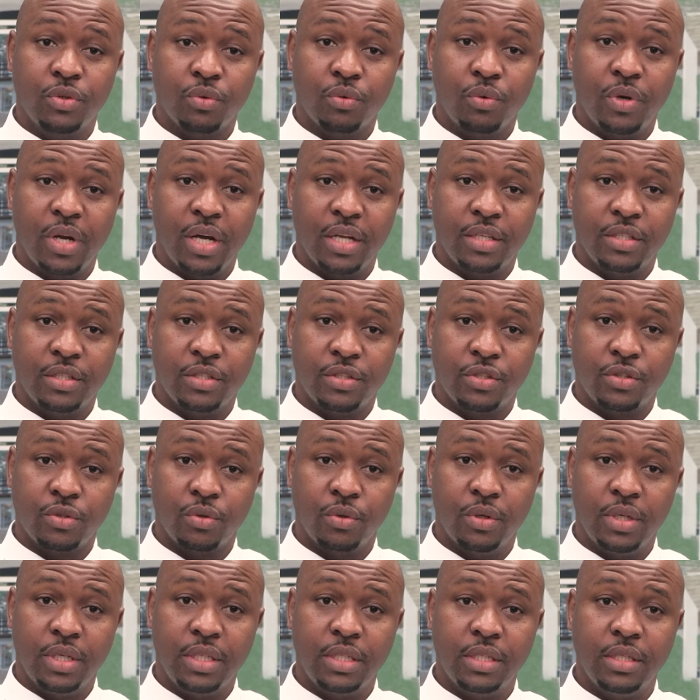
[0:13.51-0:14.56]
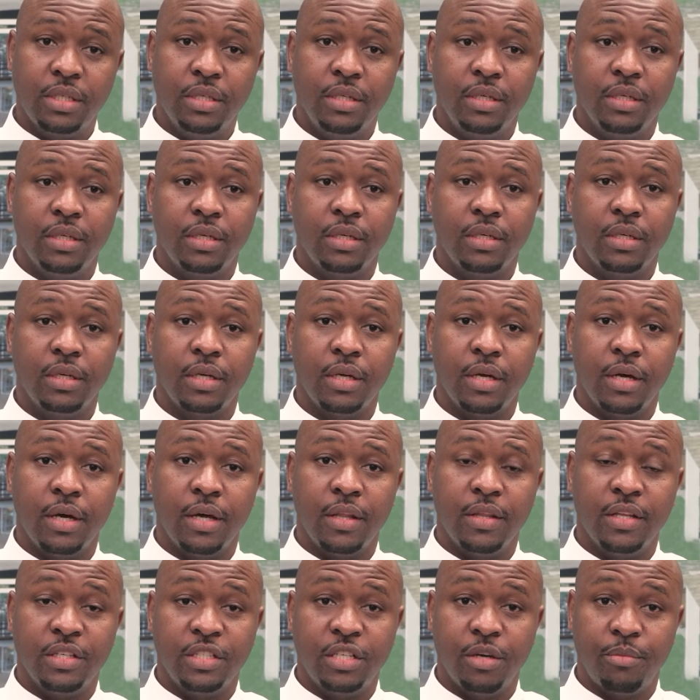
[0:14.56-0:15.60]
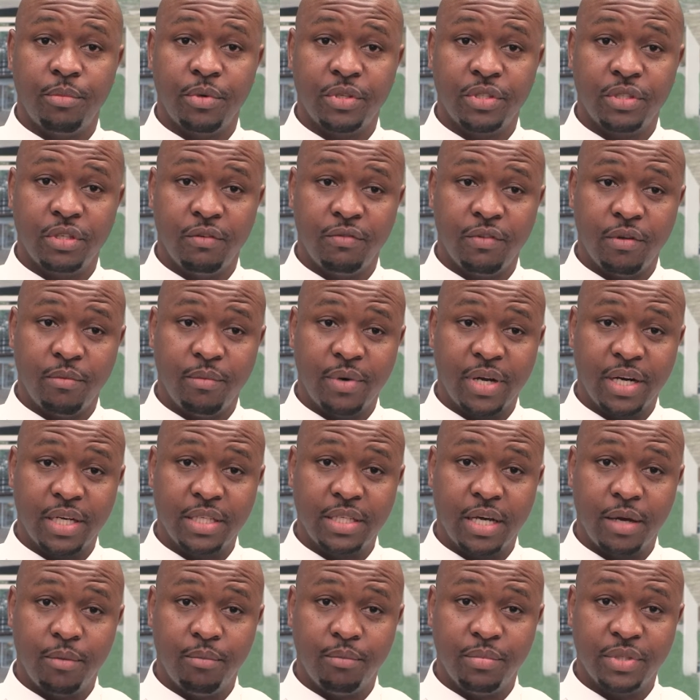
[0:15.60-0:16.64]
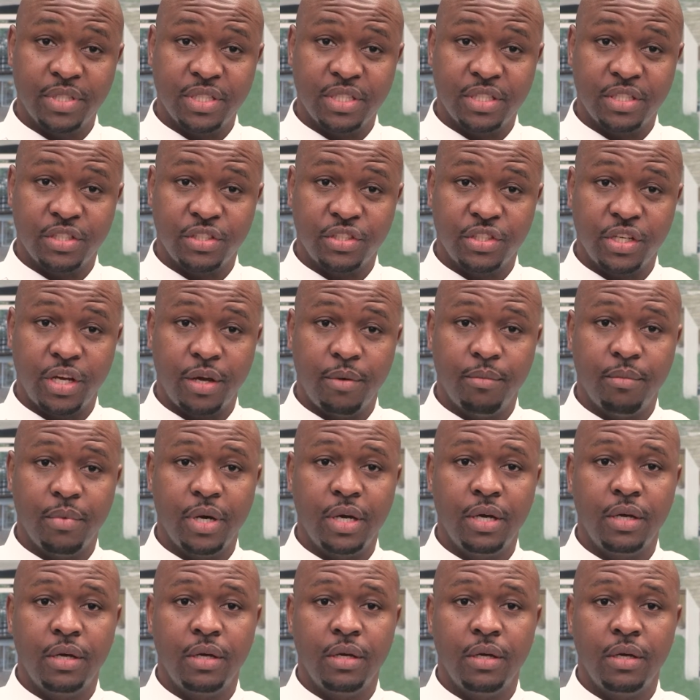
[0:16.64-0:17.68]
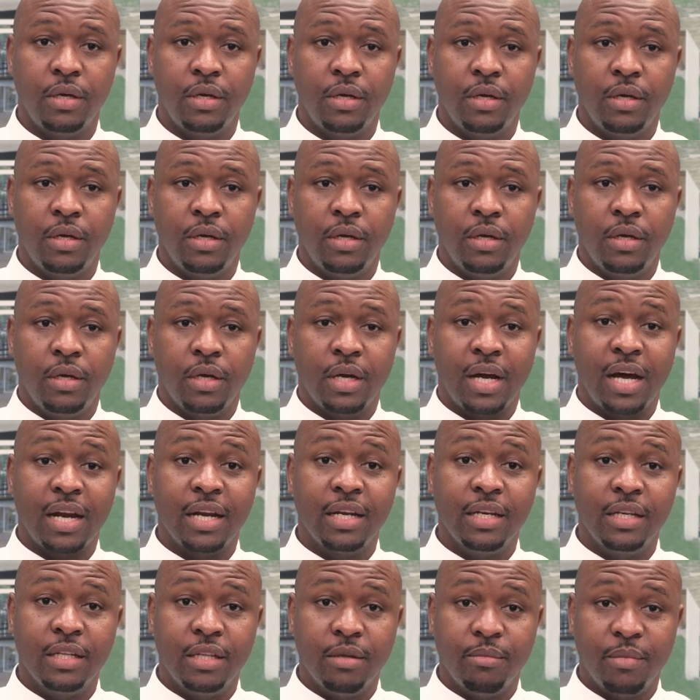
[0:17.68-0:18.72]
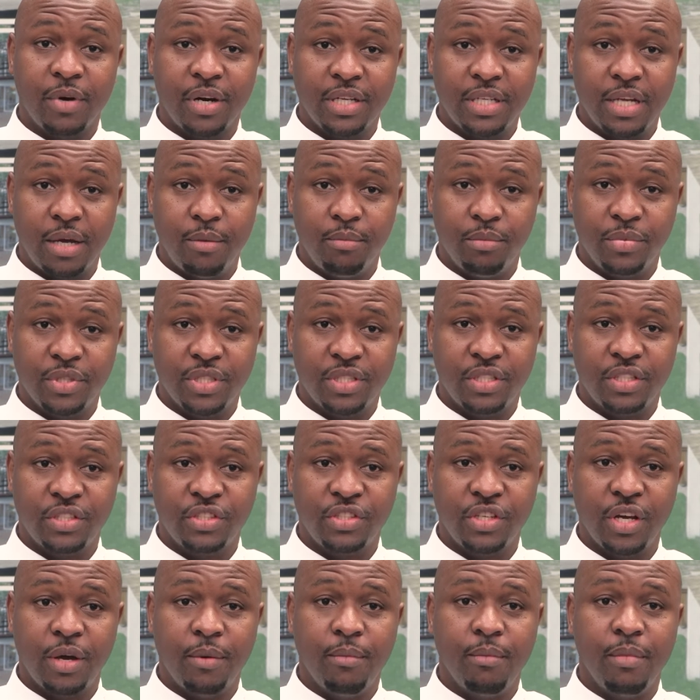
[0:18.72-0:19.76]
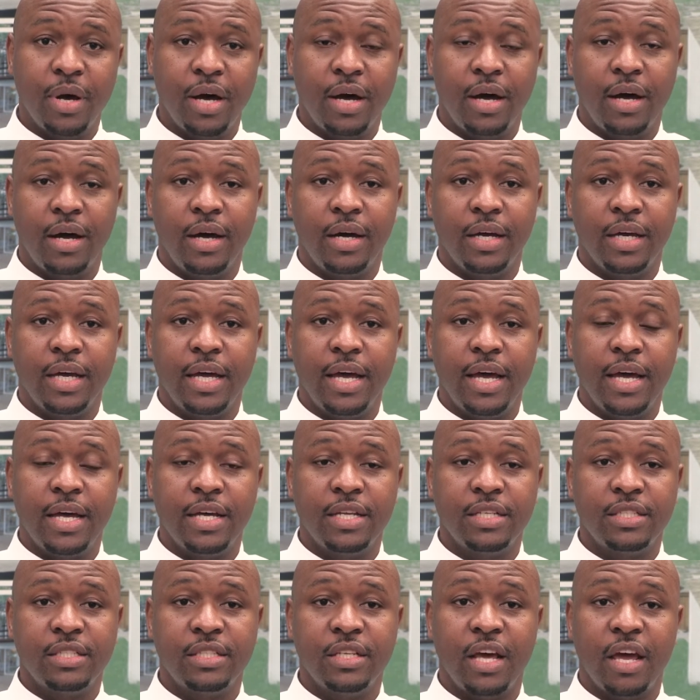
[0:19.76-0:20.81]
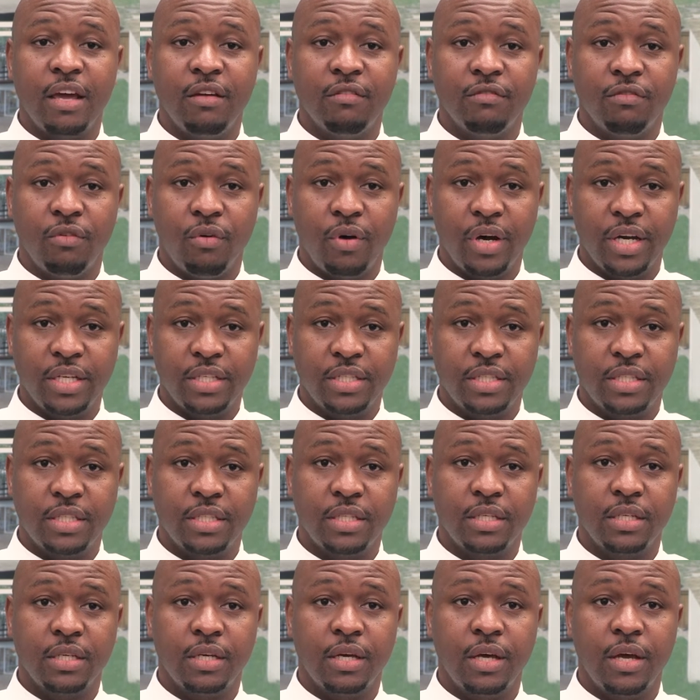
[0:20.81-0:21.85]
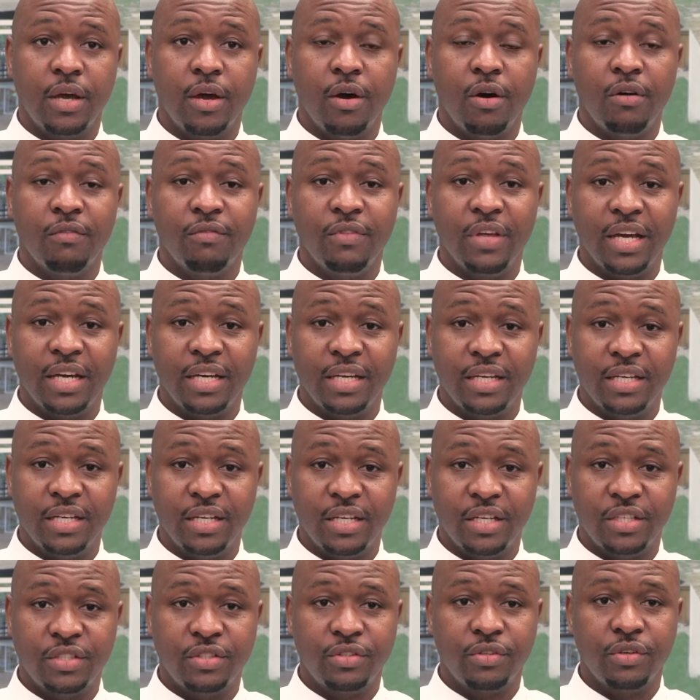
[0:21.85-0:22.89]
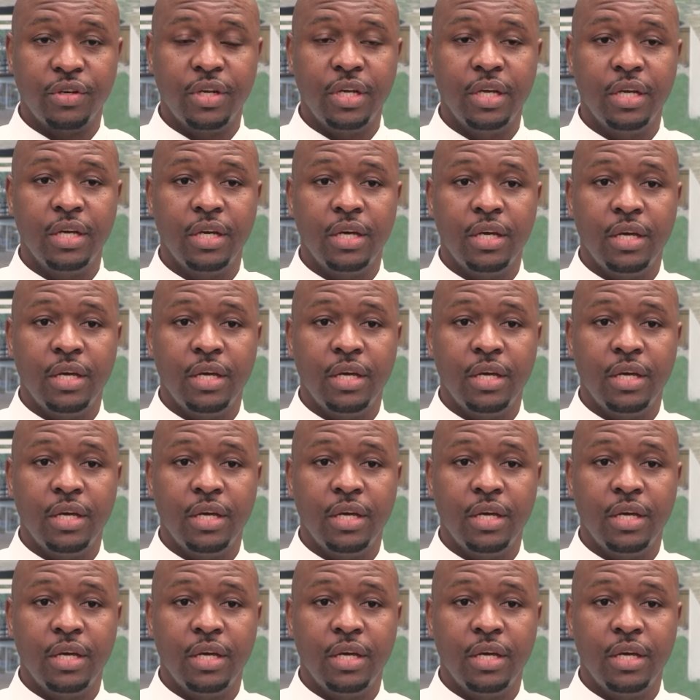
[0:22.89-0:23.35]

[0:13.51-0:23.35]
Unati Sonti, the chairperson of the Maritime Business Chamber. Currently, the Maritime Business Chamber is a voice of the industry,